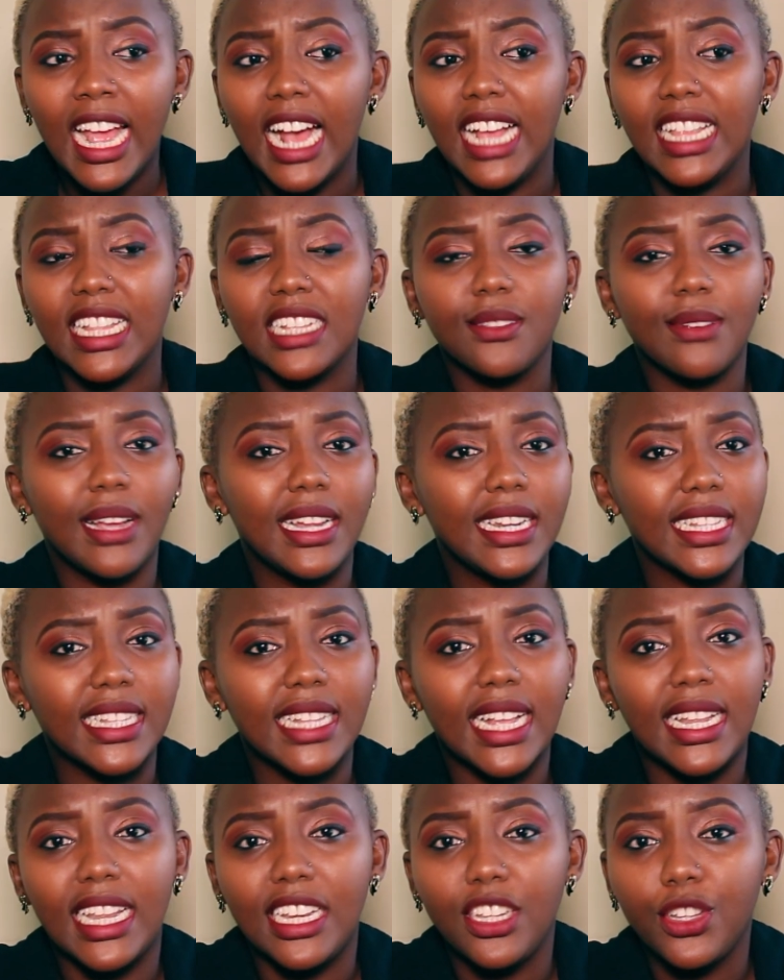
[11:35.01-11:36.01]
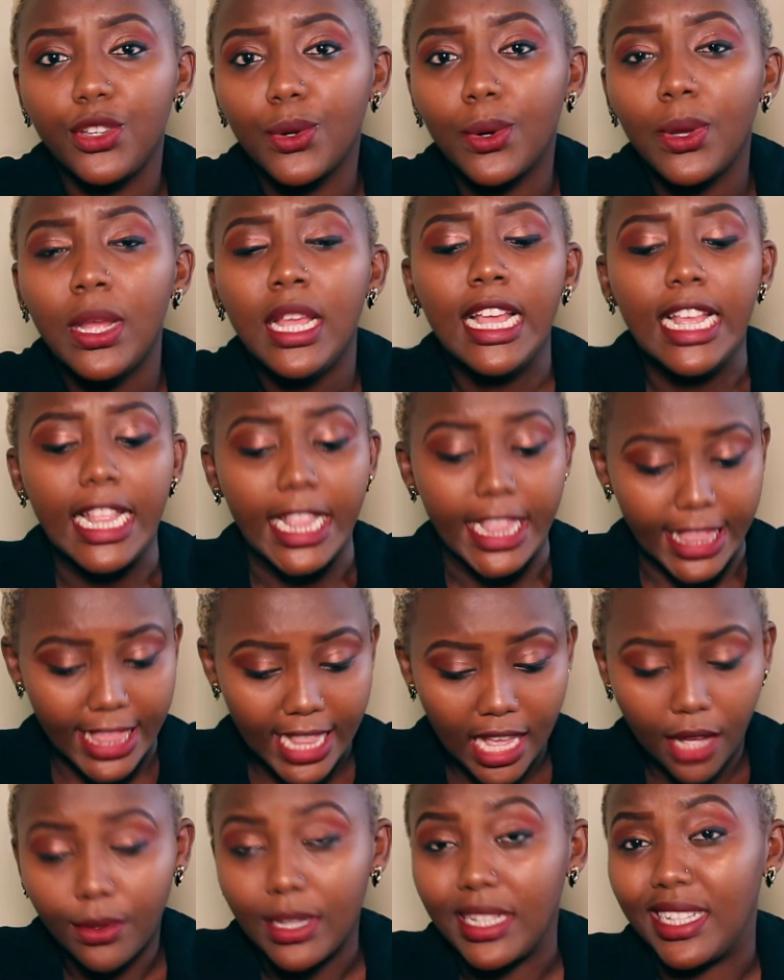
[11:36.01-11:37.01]
and that's why I decided you know
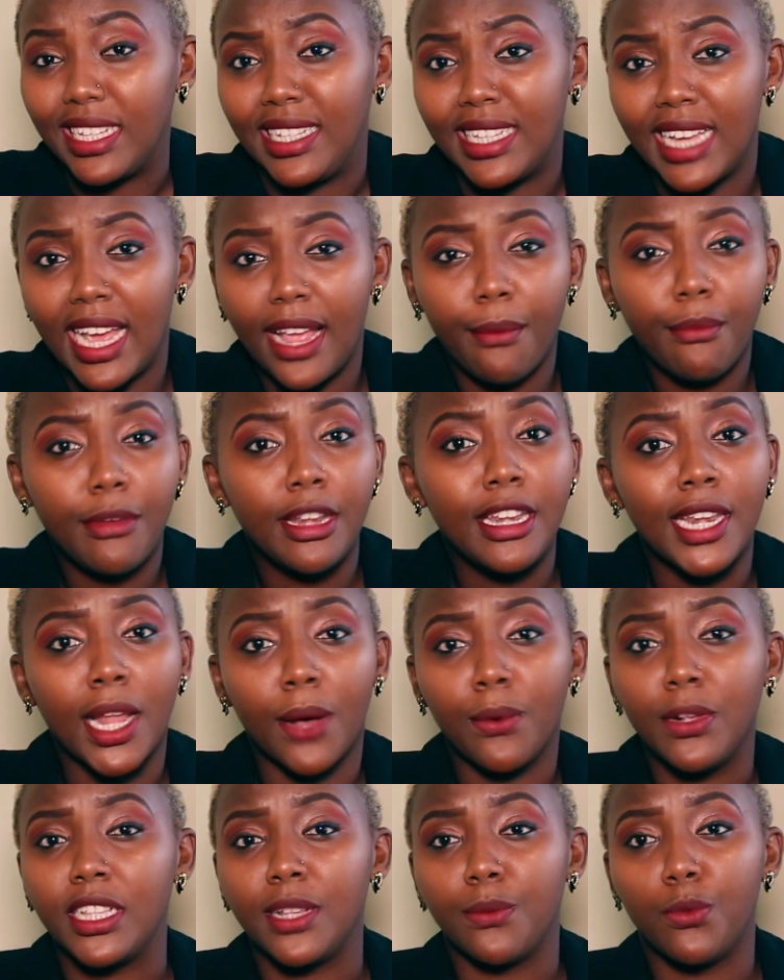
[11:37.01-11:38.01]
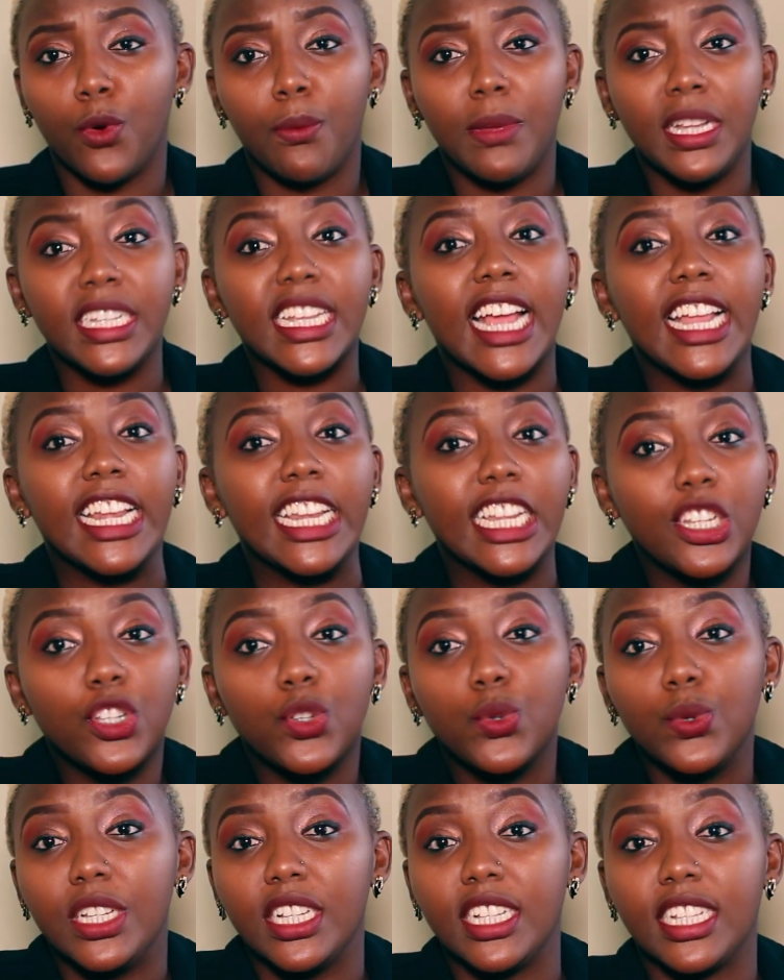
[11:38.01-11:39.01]
now is the time now is the moment I need
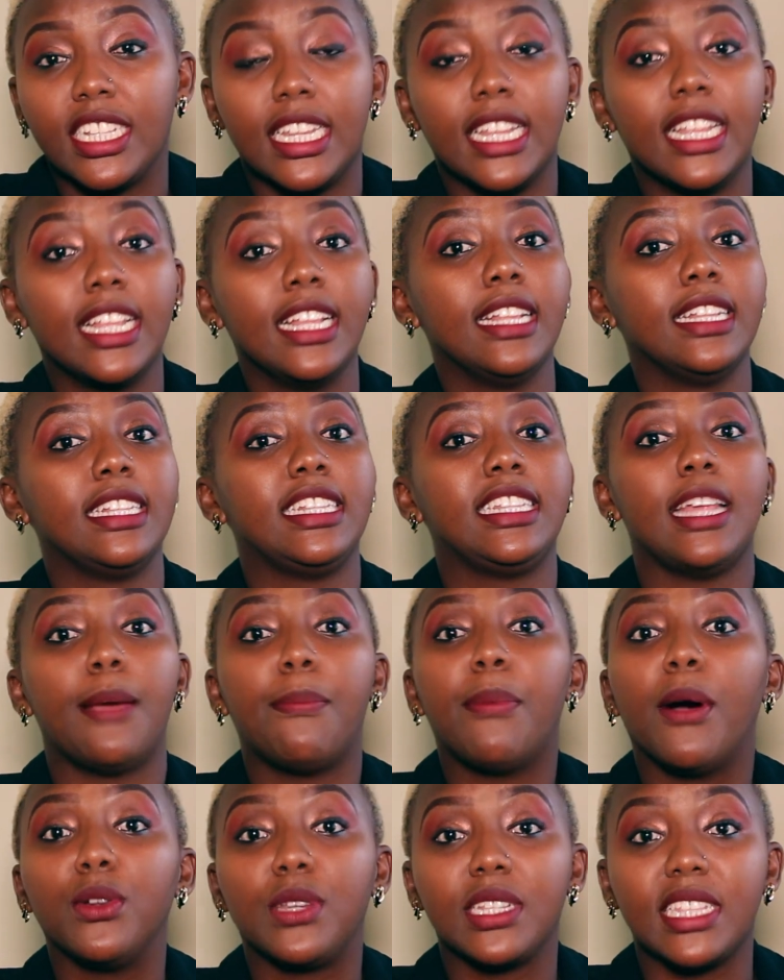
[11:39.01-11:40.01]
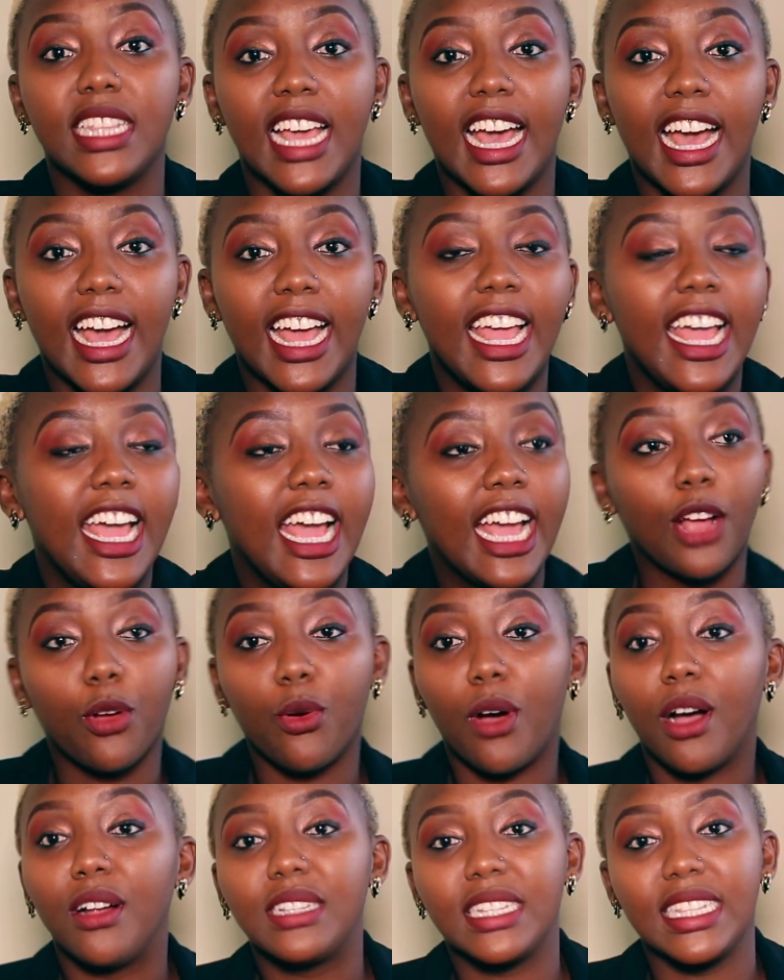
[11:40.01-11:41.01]
to just step out there
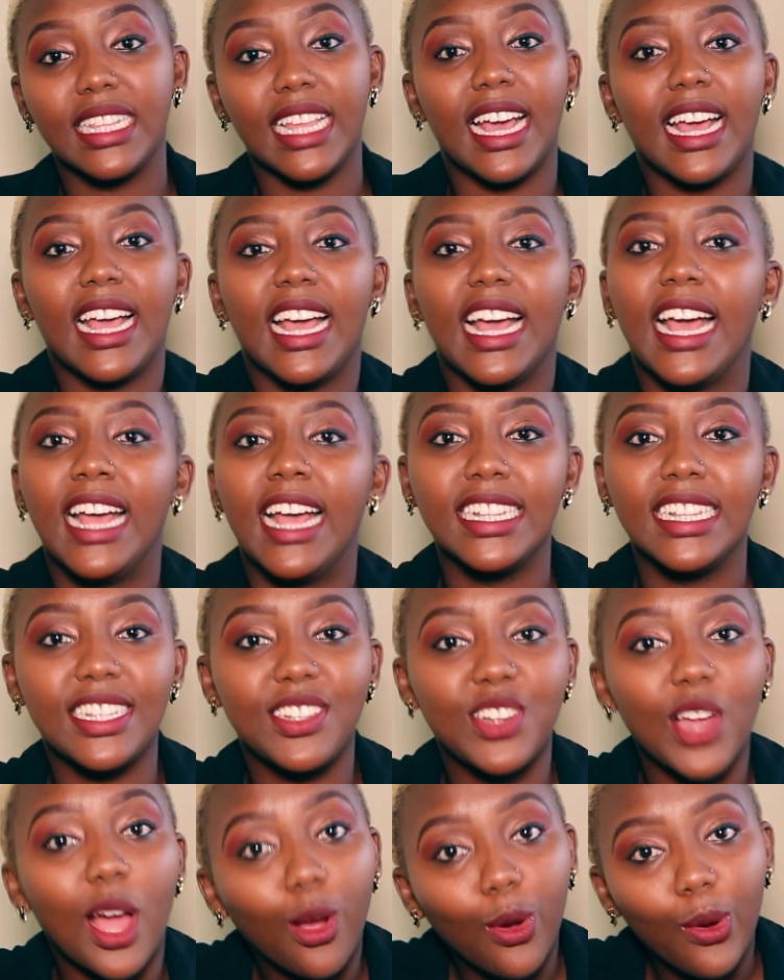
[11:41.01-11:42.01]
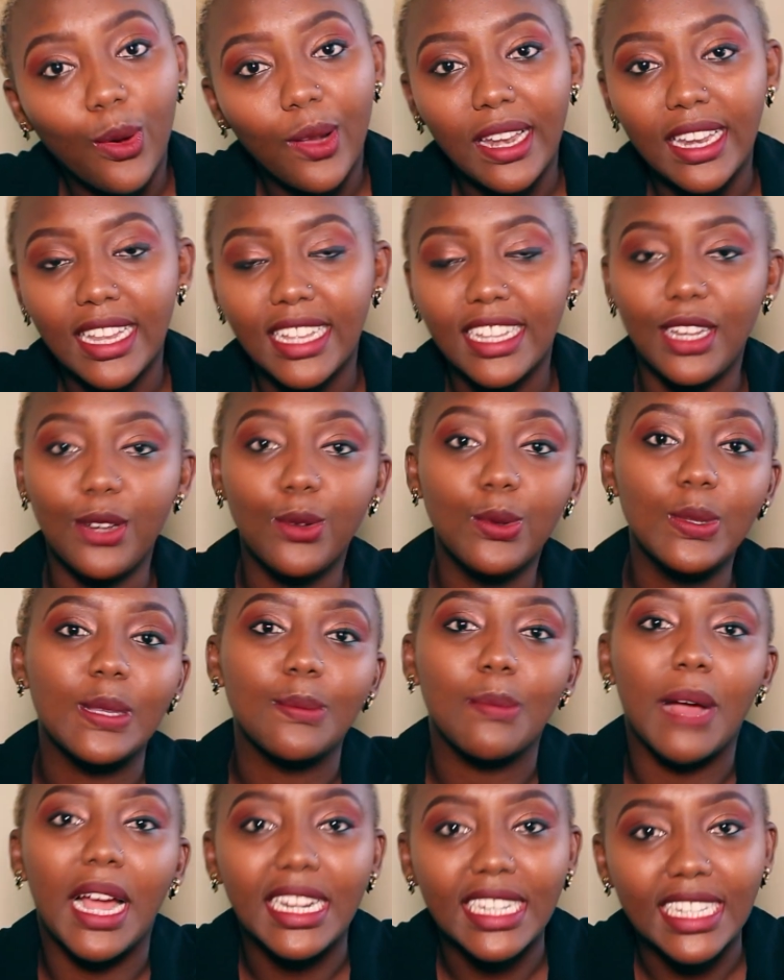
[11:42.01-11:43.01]
go out there struggle lose
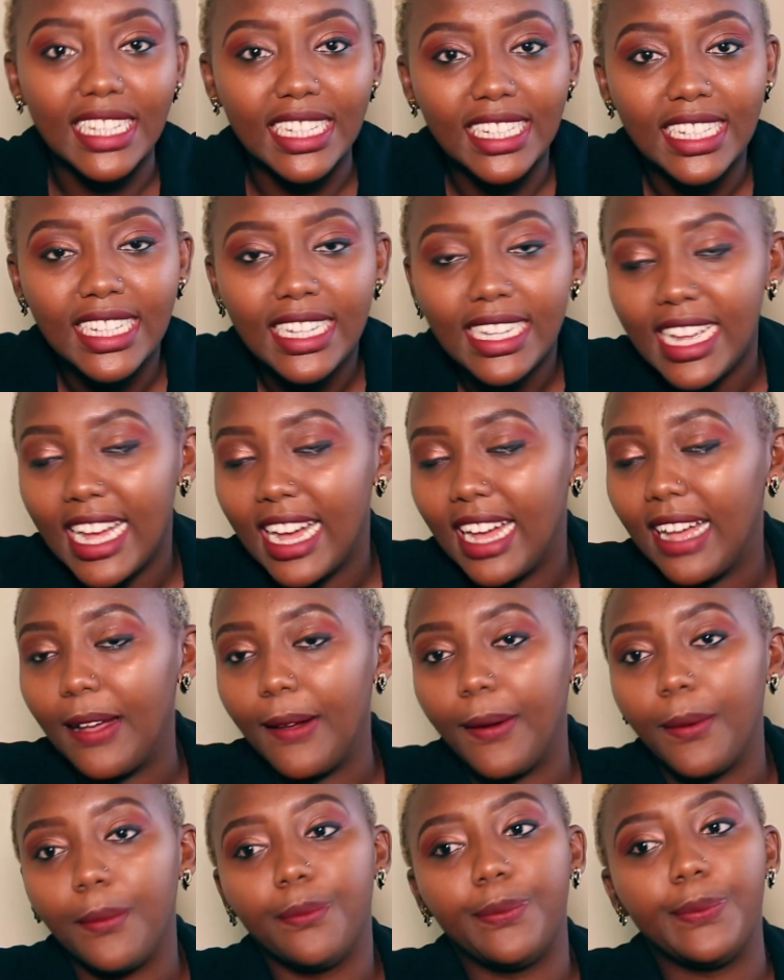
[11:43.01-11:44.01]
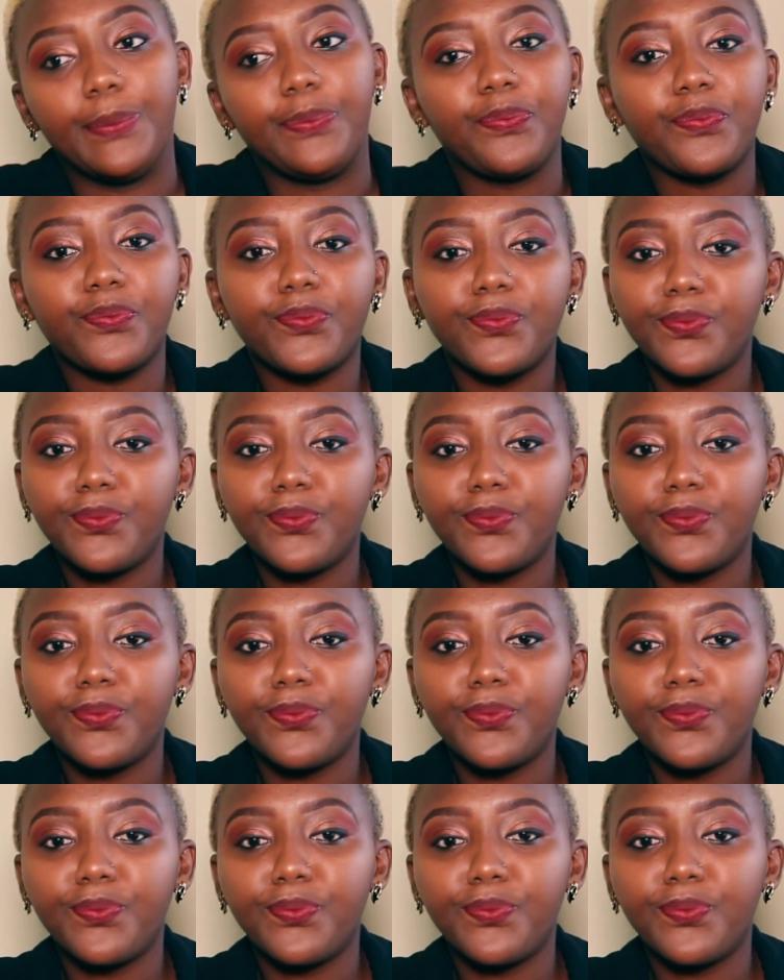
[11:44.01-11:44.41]
money um,